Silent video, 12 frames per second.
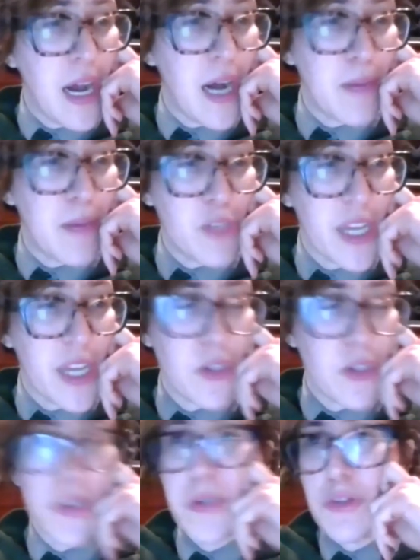Um, she has
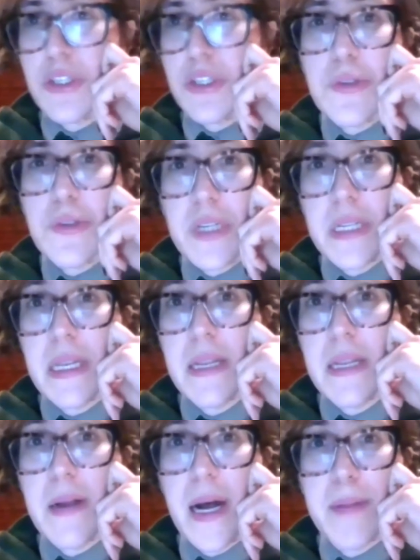her own
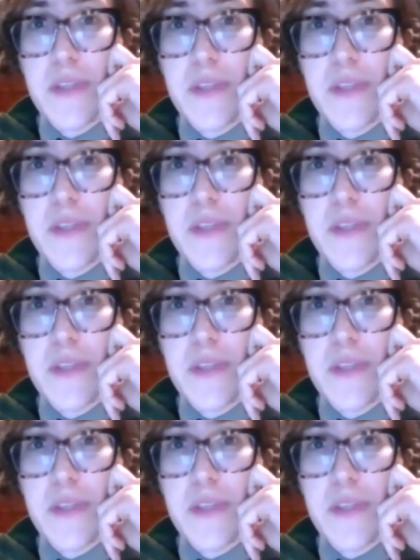children. Um,